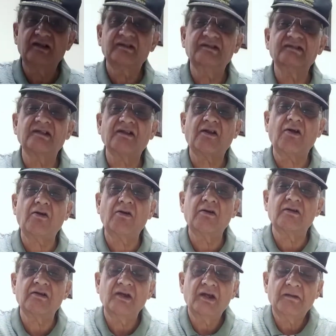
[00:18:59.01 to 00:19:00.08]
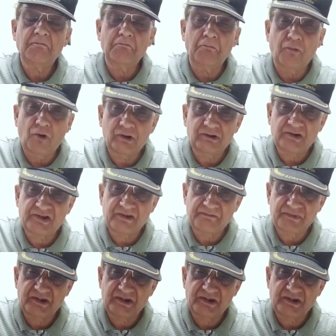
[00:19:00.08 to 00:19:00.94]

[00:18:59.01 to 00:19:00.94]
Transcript: These are called bothersome